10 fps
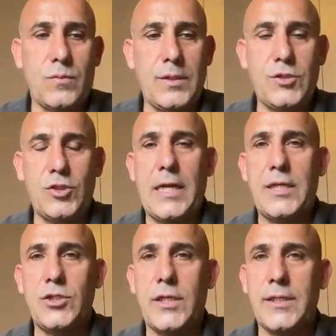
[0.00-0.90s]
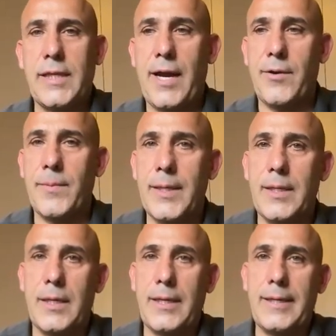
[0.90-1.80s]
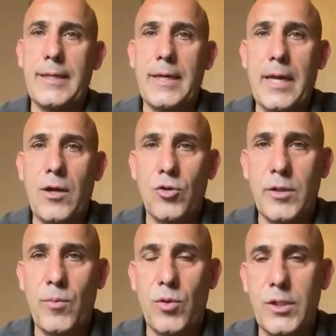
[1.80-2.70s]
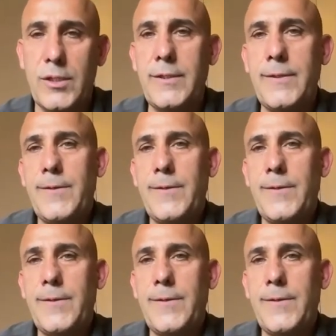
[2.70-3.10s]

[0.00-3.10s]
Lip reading: he's challenging the army along the border.